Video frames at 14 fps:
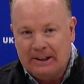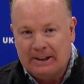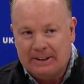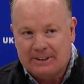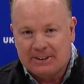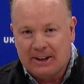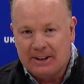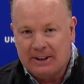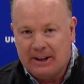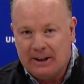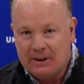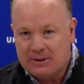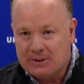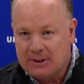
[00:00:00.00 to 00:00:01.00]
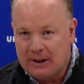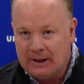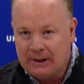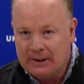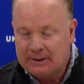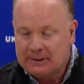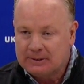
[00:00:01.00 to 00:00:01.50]
and Sunday, it's
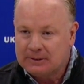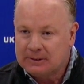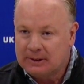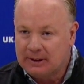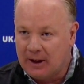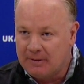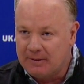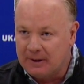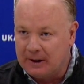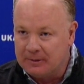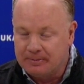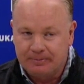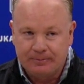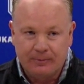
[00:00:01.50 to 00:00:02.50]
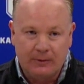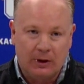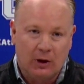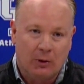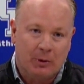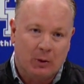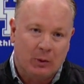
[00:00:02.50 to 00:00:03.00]
not fun,
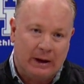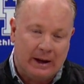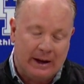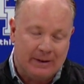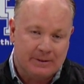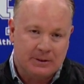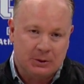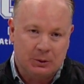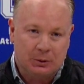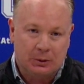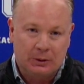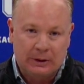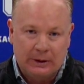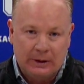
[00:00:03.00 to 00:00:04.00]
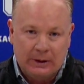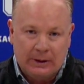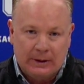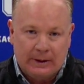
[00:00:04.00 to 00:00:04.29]
you know, but we have to